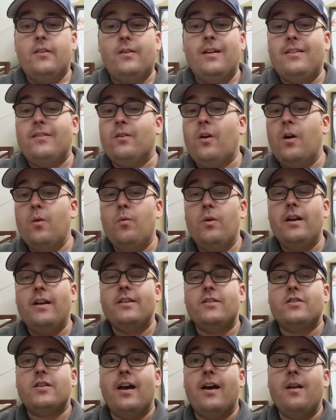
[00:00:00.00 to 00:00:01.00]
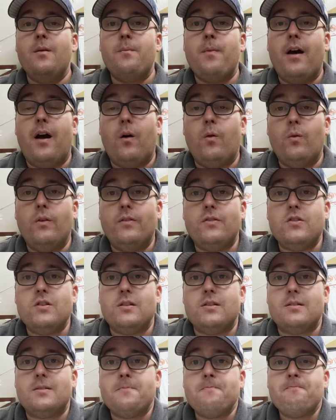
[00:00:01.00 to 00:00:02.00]
So that's all I wanted to chat about, was
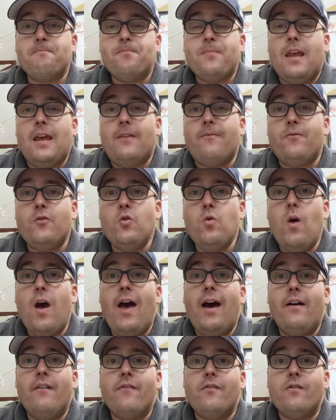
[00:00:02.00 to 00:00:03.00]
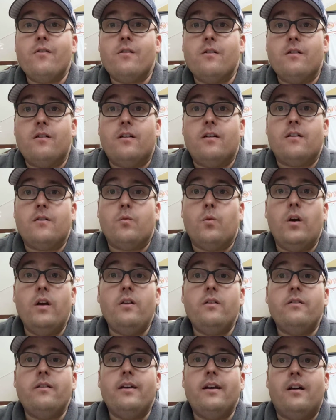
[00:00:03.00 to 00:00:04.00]
just, if you ever are
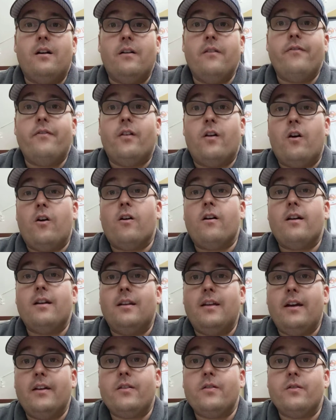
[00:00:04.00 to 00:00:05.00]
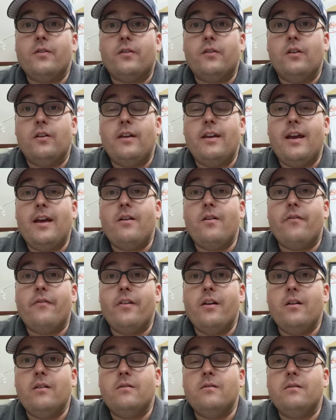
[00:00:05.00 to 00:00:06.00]
wondering if a car collector is looking at your
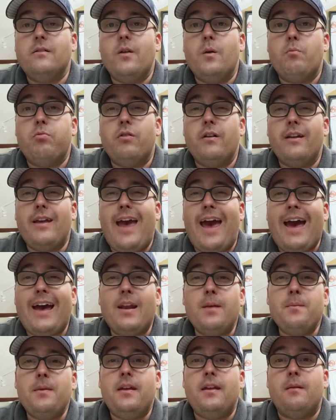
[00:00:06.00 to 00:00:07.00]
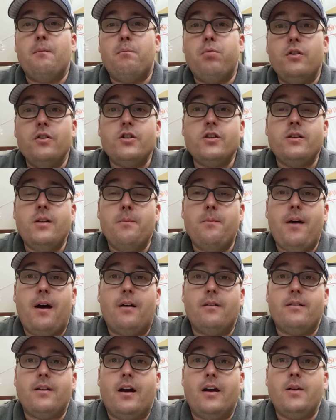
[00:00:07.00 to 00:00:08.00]
vehicle and they're pretty adamant and pushy
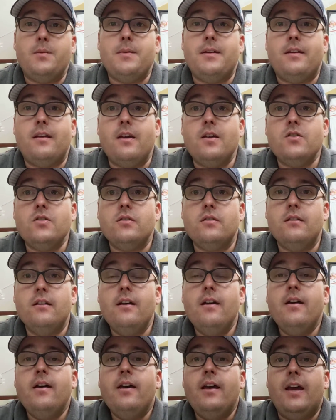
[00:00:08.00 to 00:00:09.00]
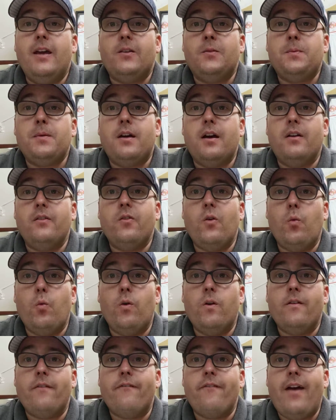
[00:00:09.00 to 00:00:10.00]
about documentation, it's because it
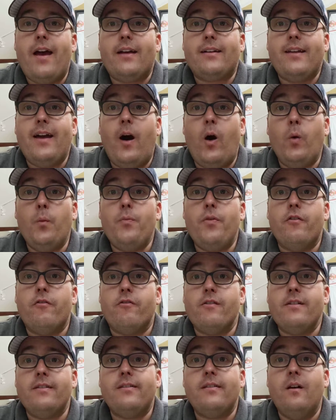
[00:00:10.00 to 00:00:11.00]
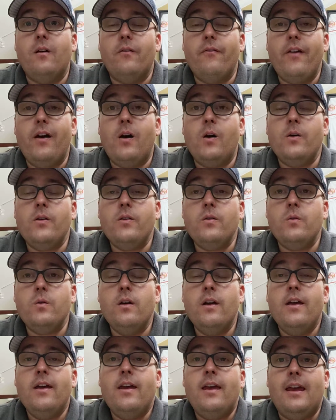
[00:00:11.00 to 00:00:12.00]
will in fact help the resale value
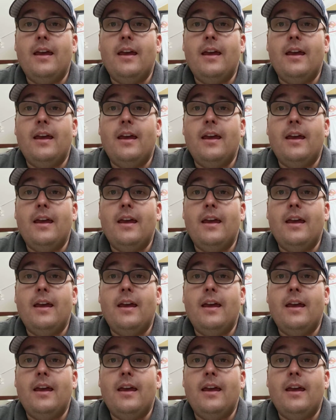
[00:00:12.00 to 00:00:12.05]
